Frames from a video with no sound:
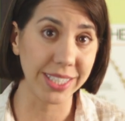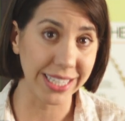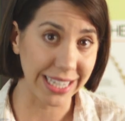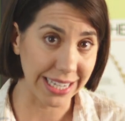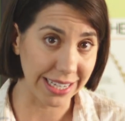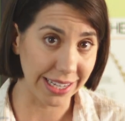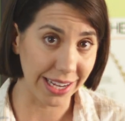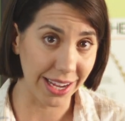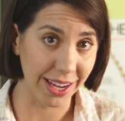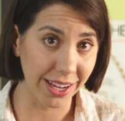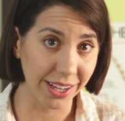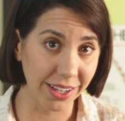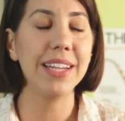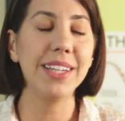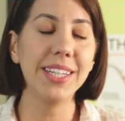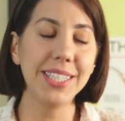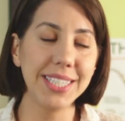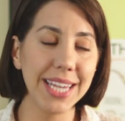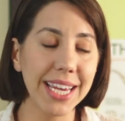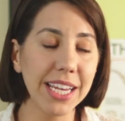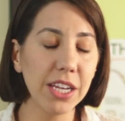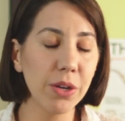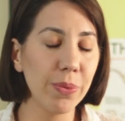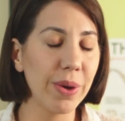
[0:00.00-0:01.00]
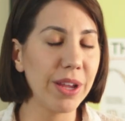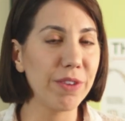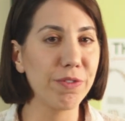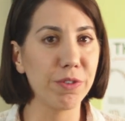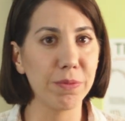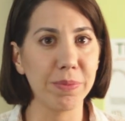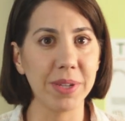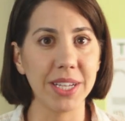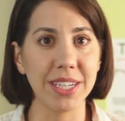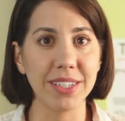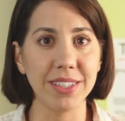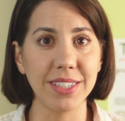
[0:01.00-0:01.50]
D N A. The takeaway
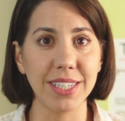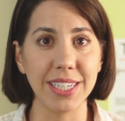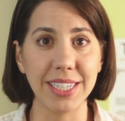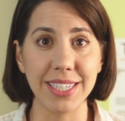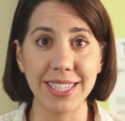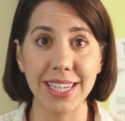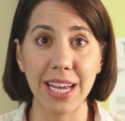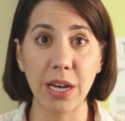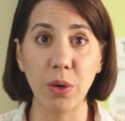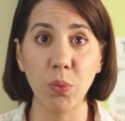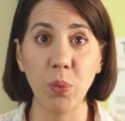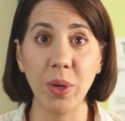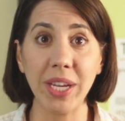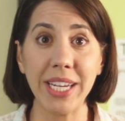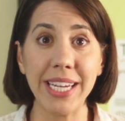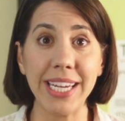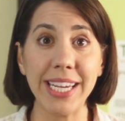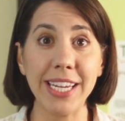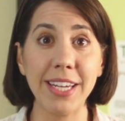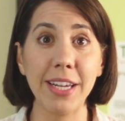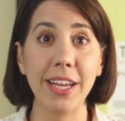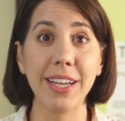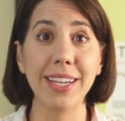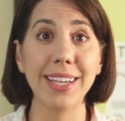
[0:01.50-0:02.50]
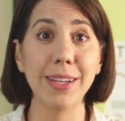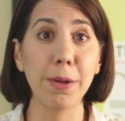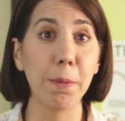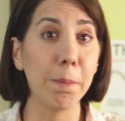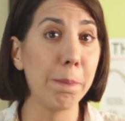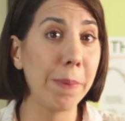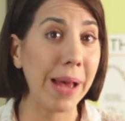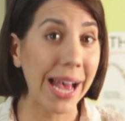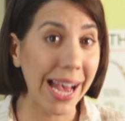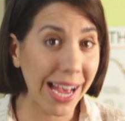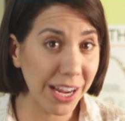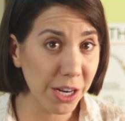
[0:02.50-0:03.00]
from this is that we need
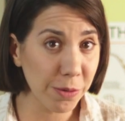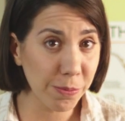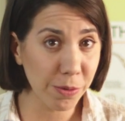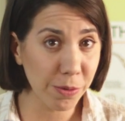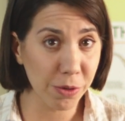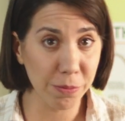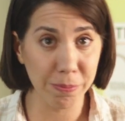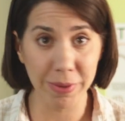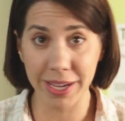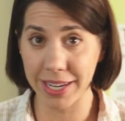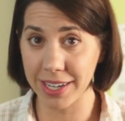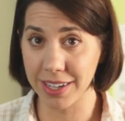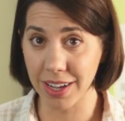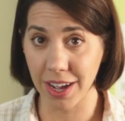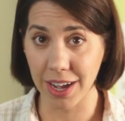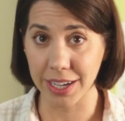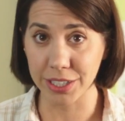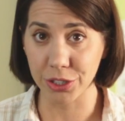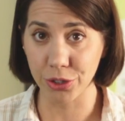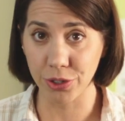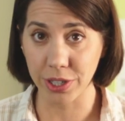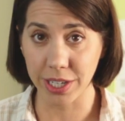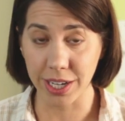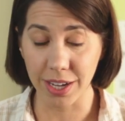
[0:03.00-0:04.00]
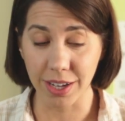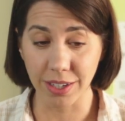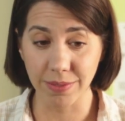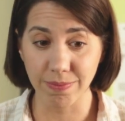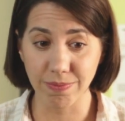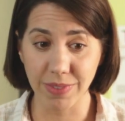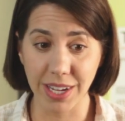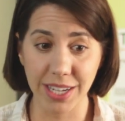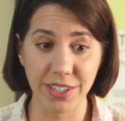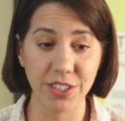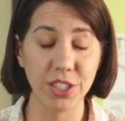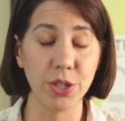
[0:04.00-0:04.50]
compatible mitochondria,
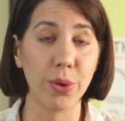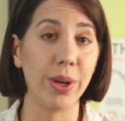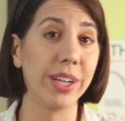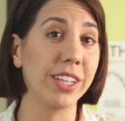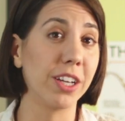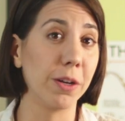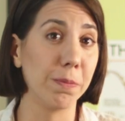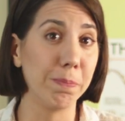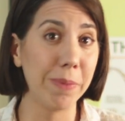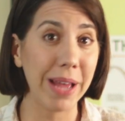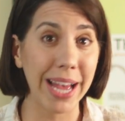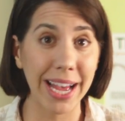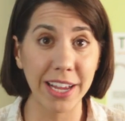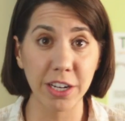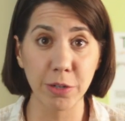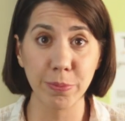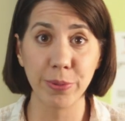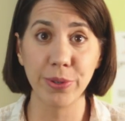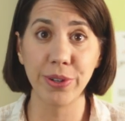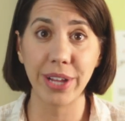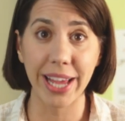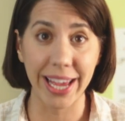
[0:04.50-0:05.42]
and so a compatible